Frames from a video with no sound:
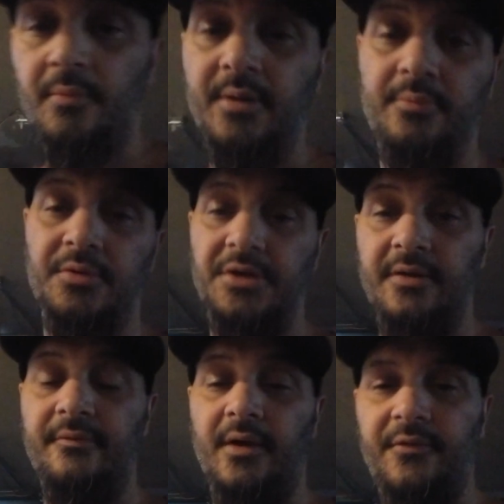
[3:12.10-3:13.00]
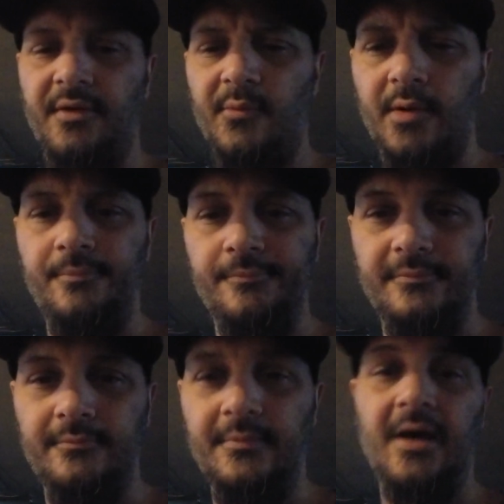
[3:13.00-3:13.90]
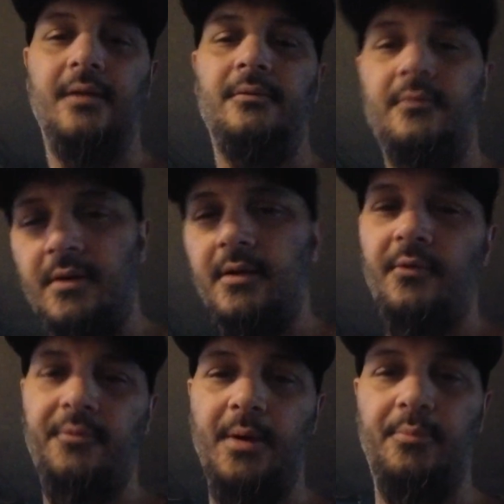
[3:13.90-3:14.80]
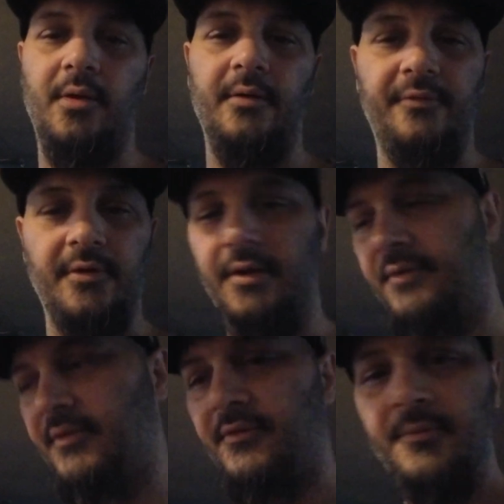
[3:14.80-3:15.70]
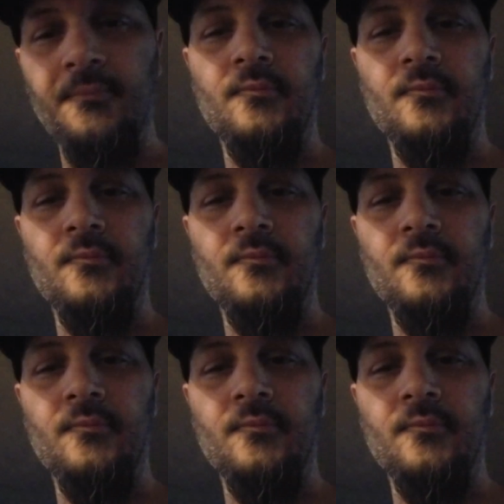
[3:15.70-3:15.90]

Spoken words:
people should invest in one. Yeah, that was my plug for Alesis.